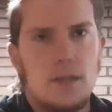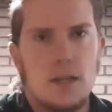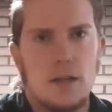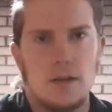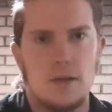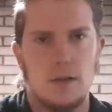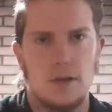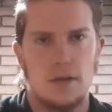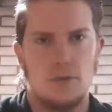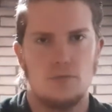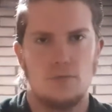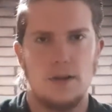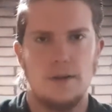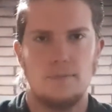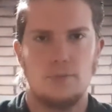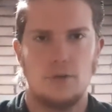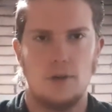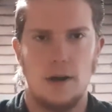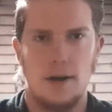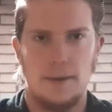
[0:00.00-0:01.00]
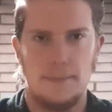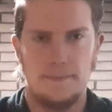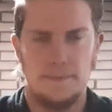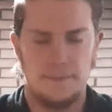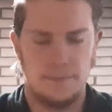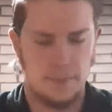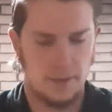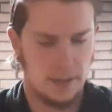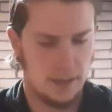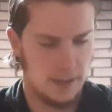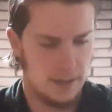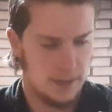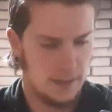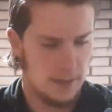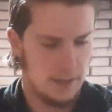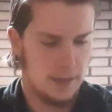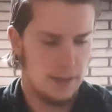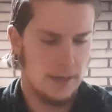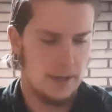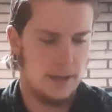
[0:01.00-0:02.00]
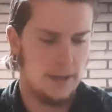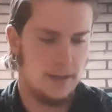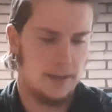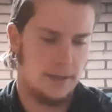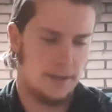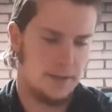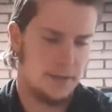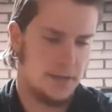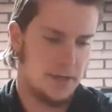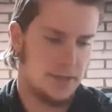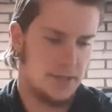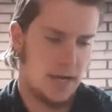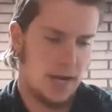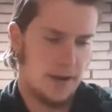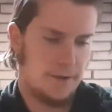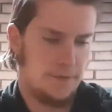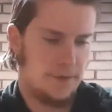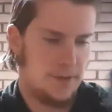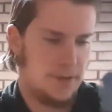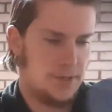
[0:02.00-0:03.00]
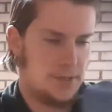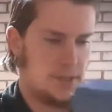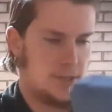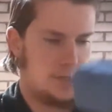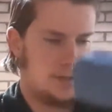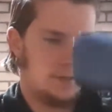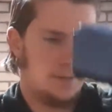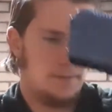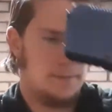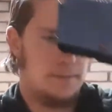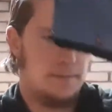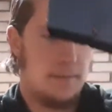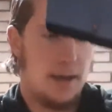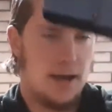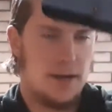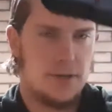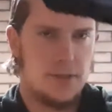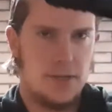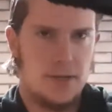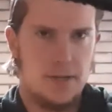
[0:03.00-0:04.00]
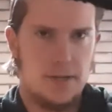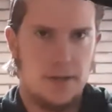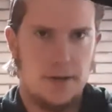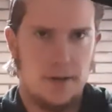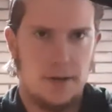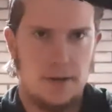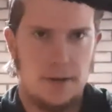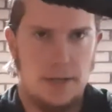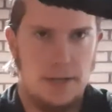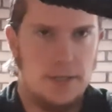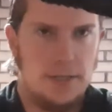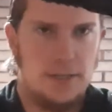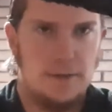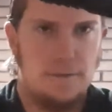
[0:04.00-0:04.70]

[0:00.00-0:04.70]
you could reprime. And it does have this magazine here. It's